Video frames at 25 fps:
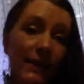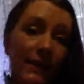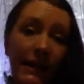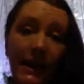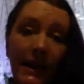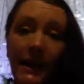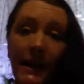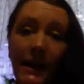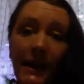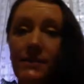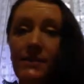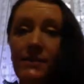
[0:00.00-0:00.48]

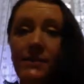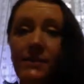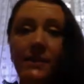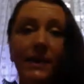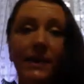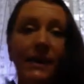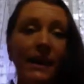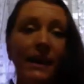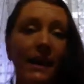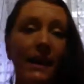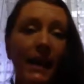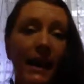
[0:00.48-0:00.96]
us,
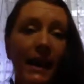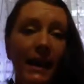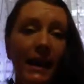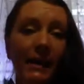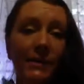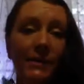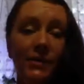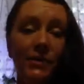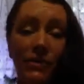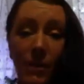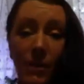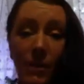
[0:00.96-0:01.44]
and
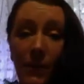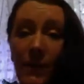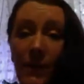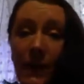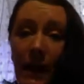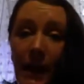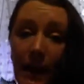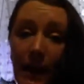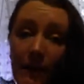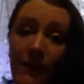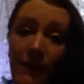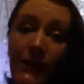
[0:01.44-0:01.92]
showing
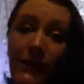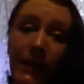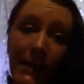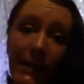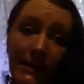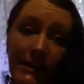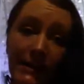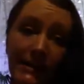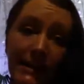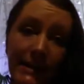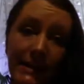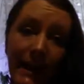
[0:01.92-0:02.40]
up for
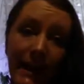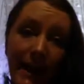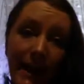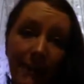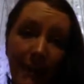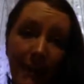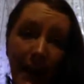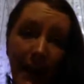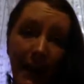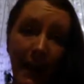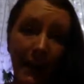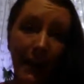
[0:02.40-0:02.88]
us in that
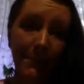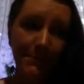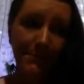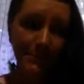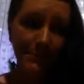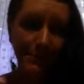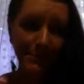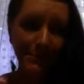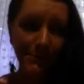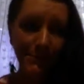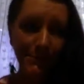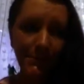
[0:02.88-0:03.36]
way.
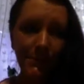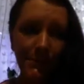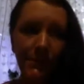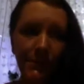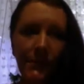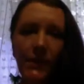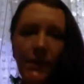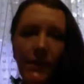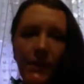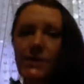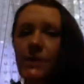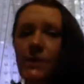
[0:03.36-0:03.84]

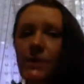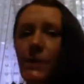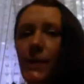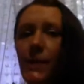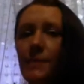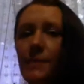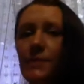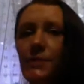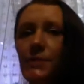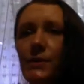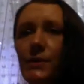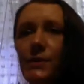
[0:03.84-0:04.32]
So I'm
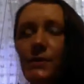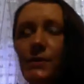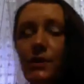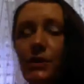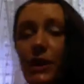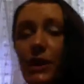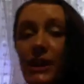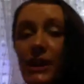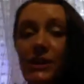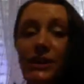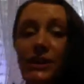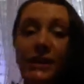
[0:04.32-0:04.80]
sort of
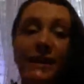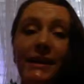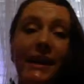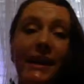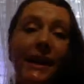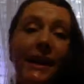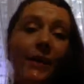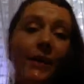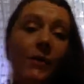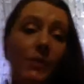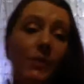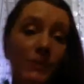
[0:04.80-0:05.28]
changing that
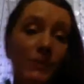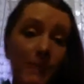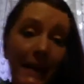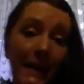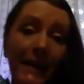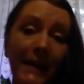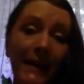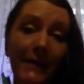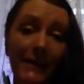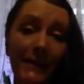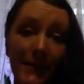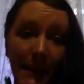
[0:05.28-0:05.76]
old
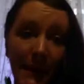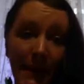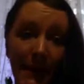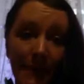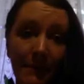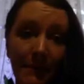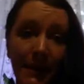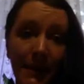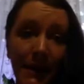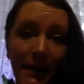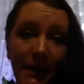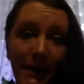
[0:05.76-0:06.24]
paradigm
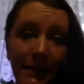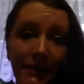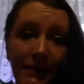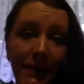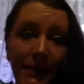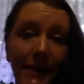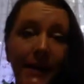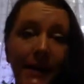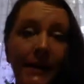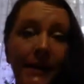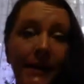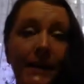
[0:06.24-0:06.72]
of
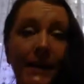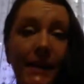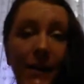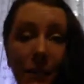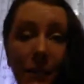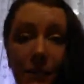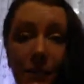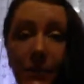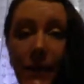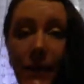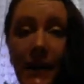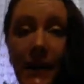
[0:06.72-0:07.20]
the
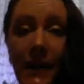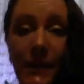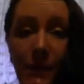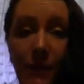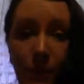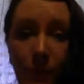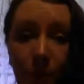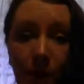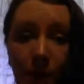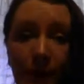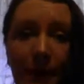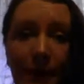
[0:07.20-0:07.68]
old way of
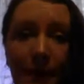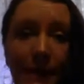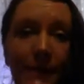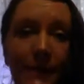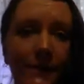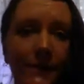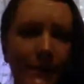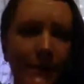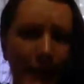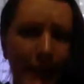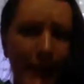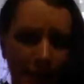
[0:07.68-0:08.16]
working of
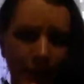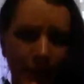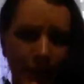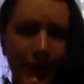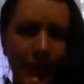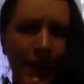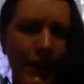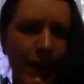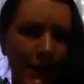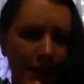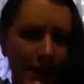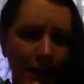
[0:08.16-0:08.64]
like, you're
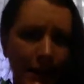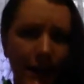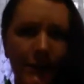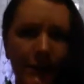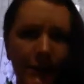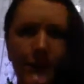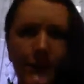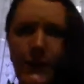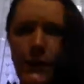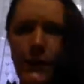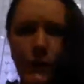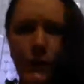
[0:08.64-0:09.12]
not enough
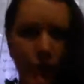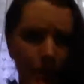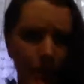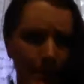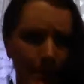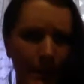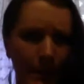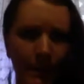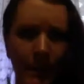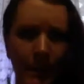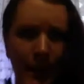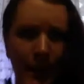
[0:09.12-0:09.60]
and you should
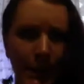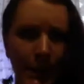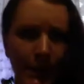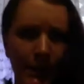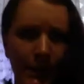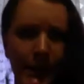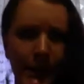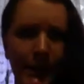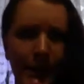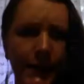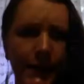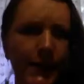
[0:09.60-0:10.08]
be better,
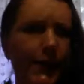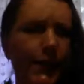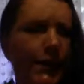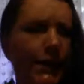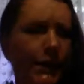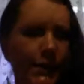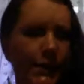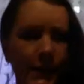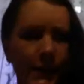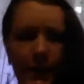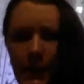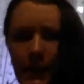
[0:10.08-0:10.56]
and
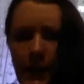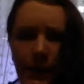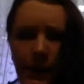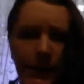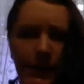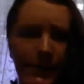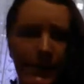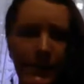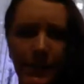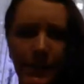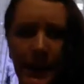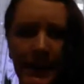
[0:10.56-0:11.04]
look at all
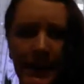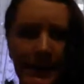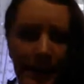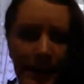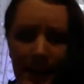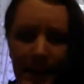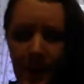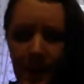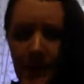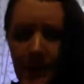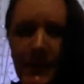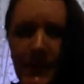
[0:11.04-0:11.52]
these ways that
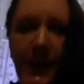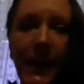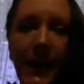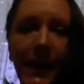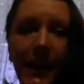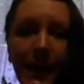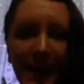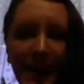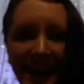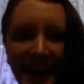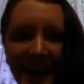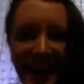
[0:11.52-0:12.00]
you suck.
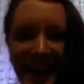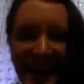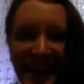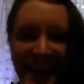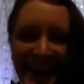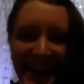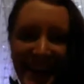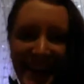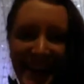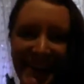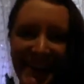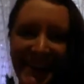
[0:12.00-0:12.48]

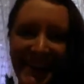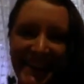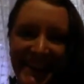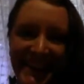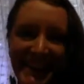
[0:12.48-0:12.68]
I